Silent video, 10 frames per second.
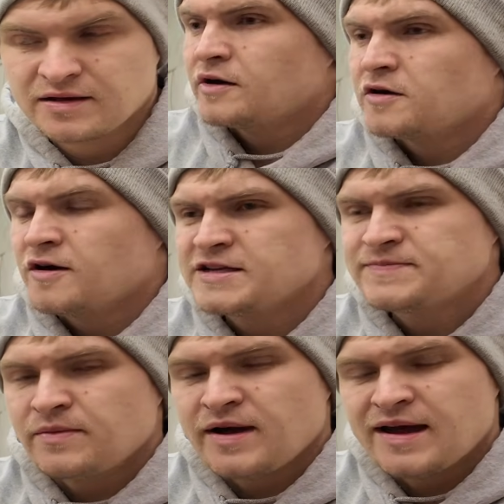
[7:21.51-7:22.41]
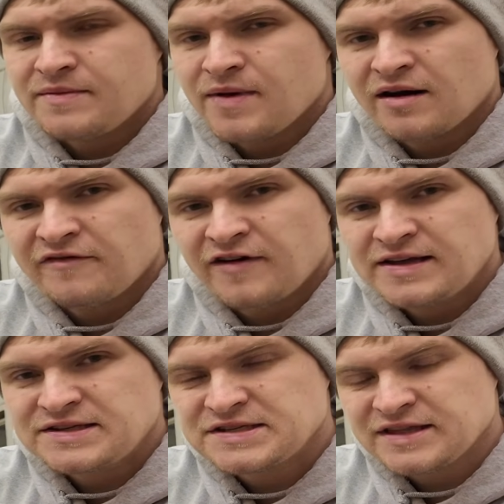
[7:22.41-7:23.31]
The cross member had to be
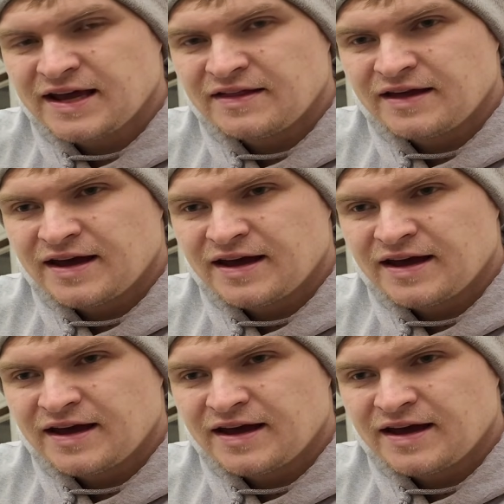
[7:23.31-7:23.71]
modified slightly.